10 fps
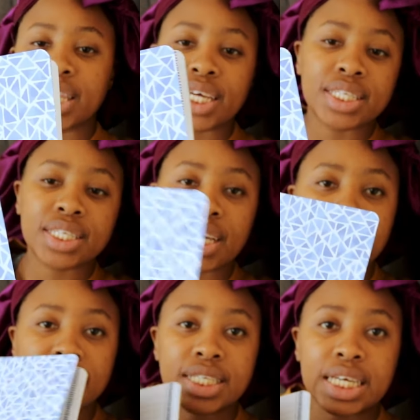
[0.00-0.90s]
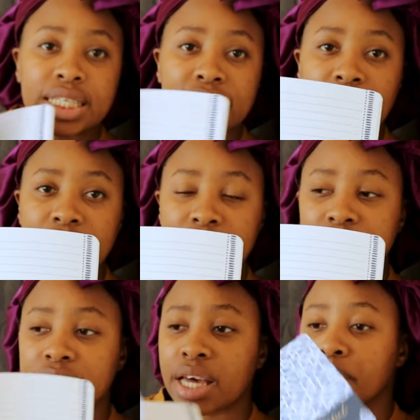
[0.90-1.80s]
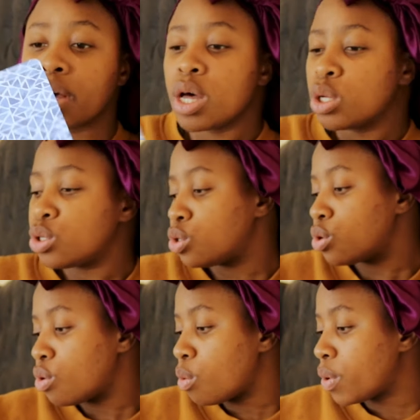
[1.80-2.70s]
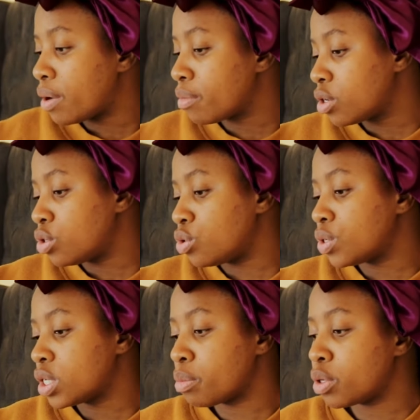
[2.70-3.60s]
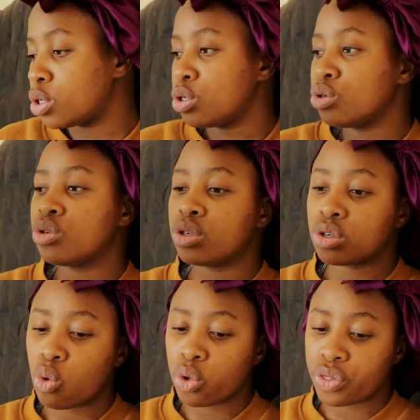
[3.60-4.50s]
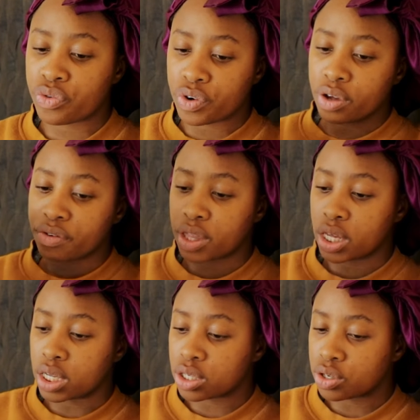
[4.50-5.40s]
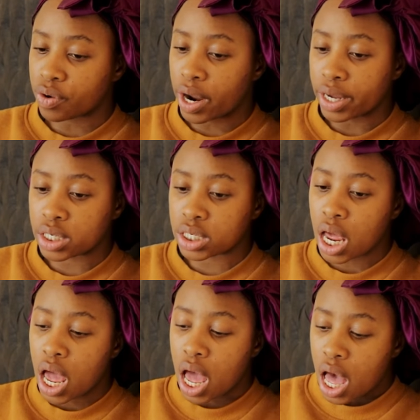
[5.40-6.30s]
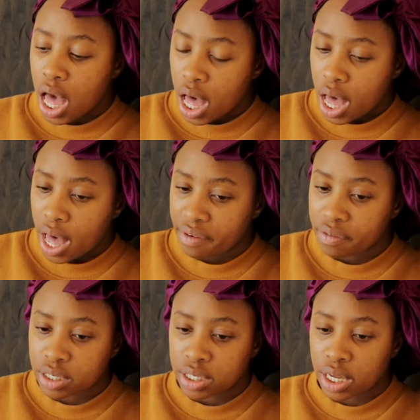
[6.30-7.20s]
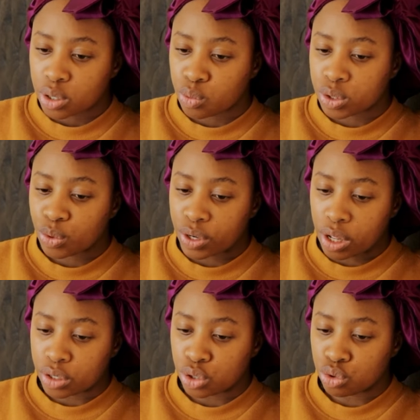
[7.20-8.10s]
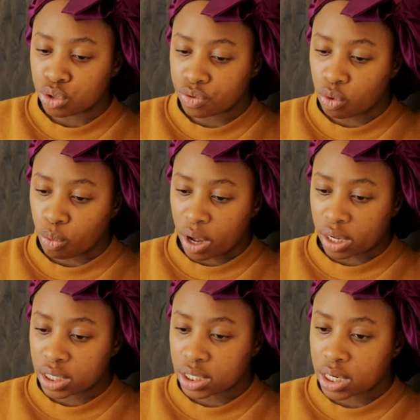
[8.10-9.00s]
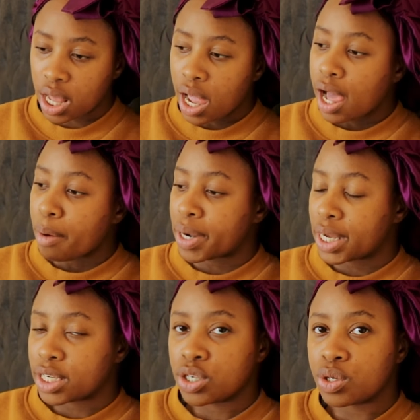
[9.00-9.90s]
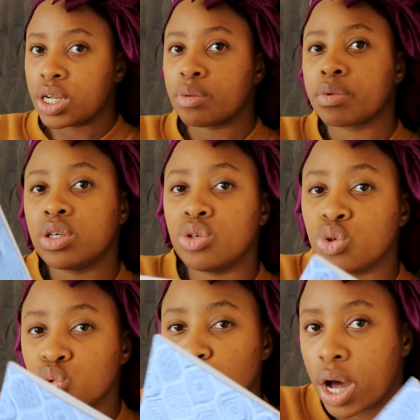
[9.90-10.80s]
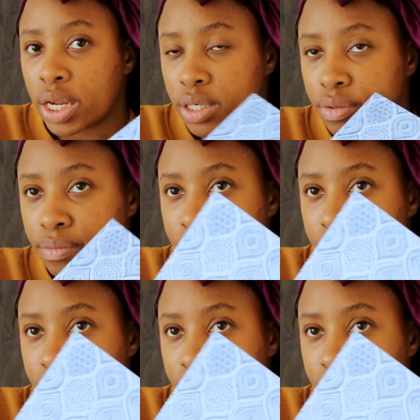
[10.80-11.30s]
the inside is exactly the same. So what I'm gonna do is I'm gonna use all three of these, right? I haven't decided which one I'll use for what, but I just know that I'm gonna use one